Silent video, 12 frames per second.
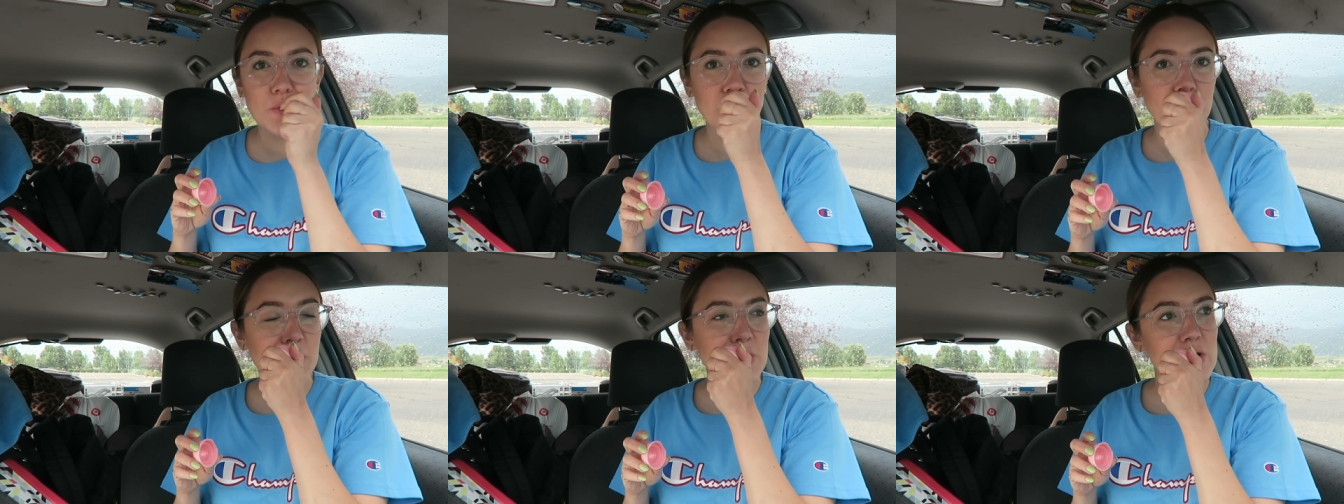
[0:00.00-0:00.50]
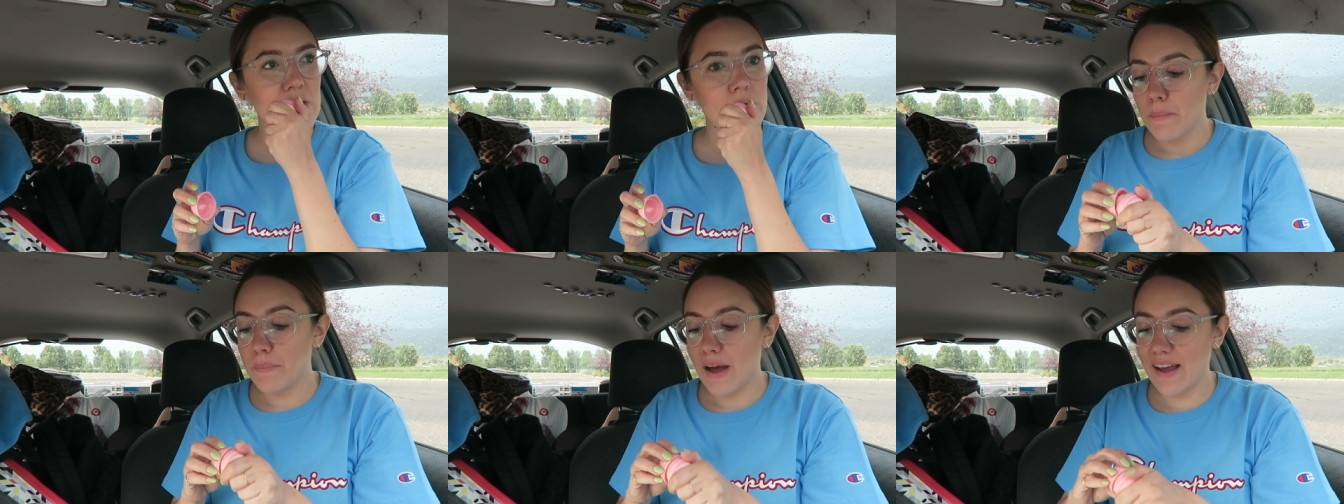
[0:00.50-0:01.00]
through
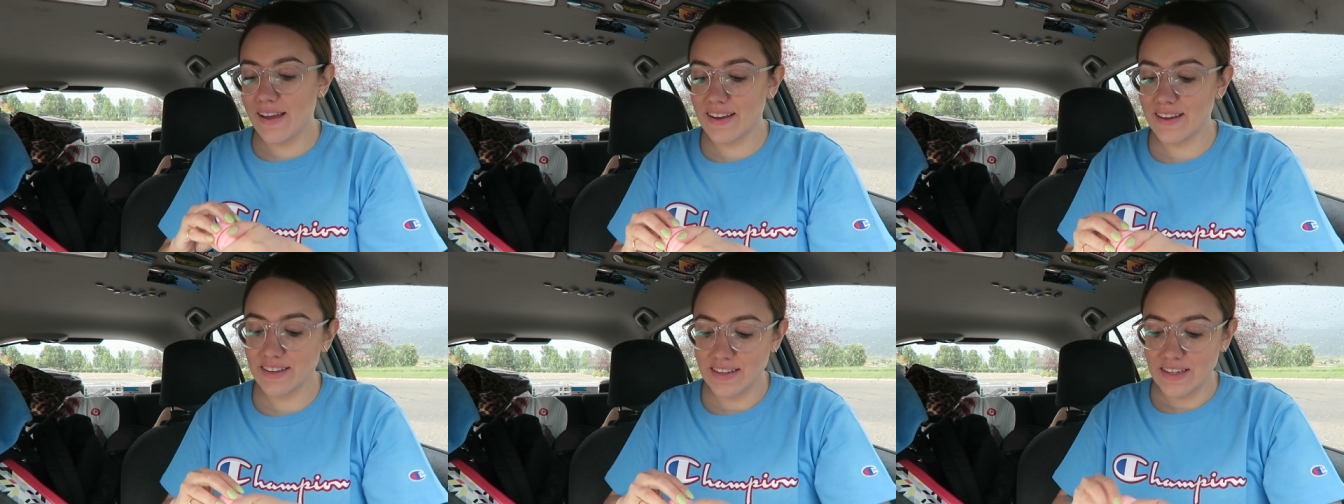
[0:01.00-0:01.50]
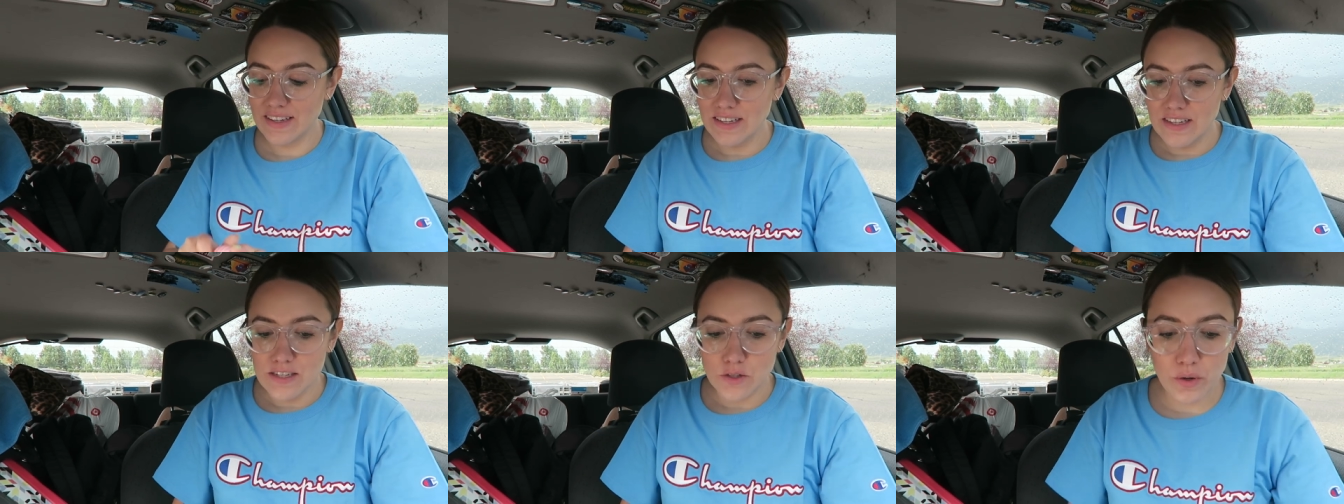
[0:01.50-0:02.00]
my
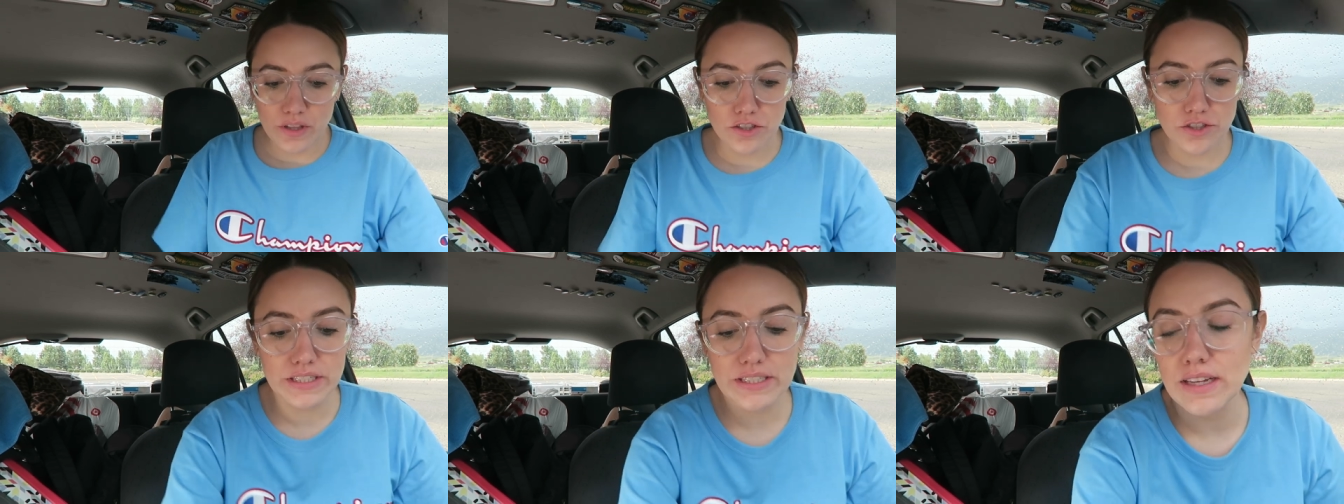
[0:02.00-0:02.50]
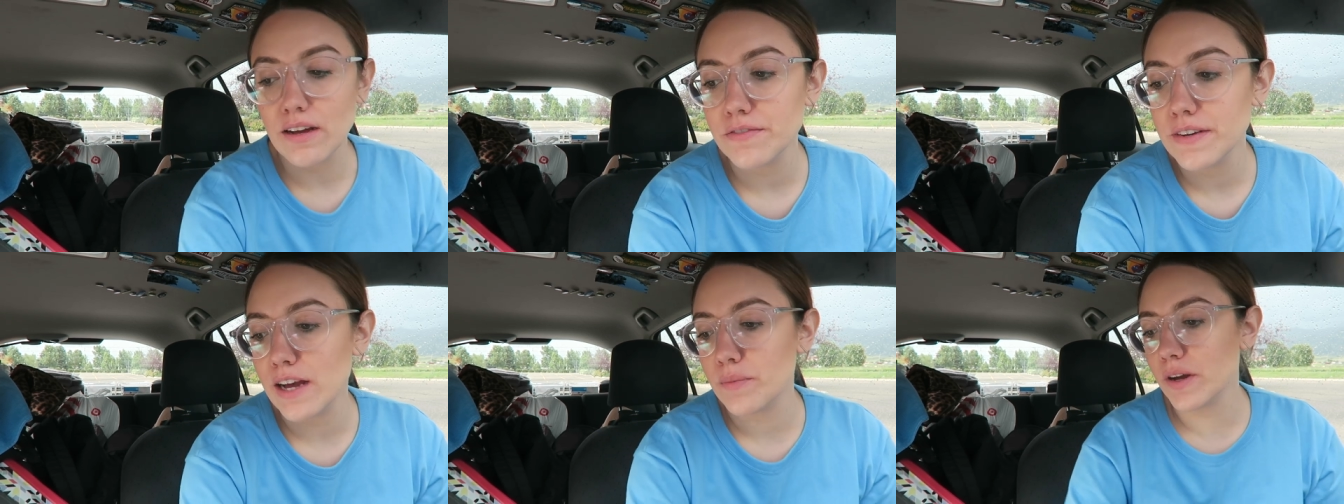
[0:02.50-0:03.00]
toiletry
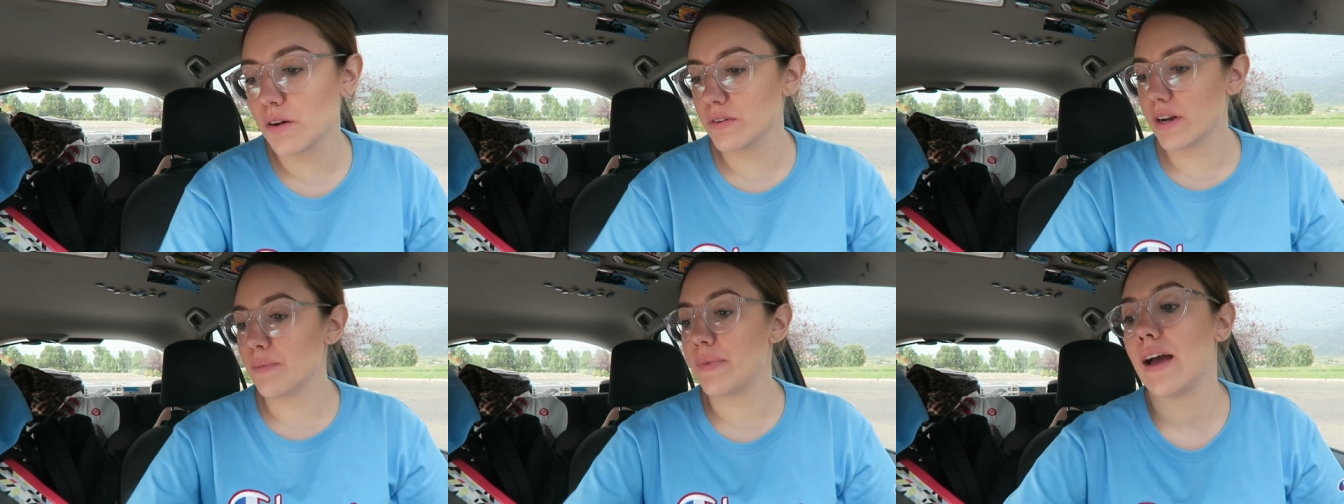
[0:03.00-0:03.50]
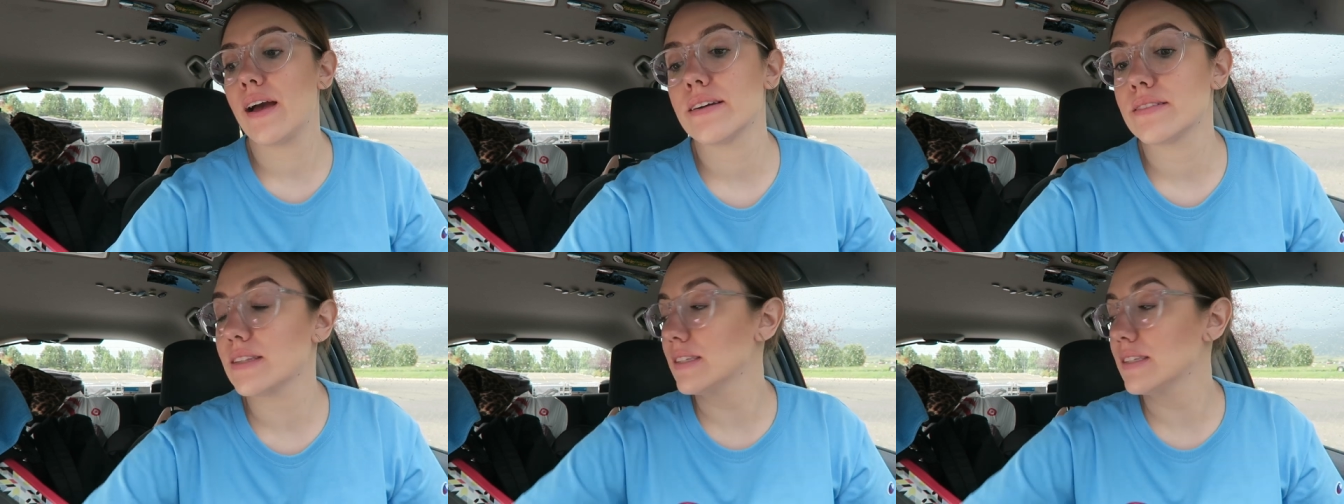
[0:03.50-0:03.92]
stuff now, my overnight bag.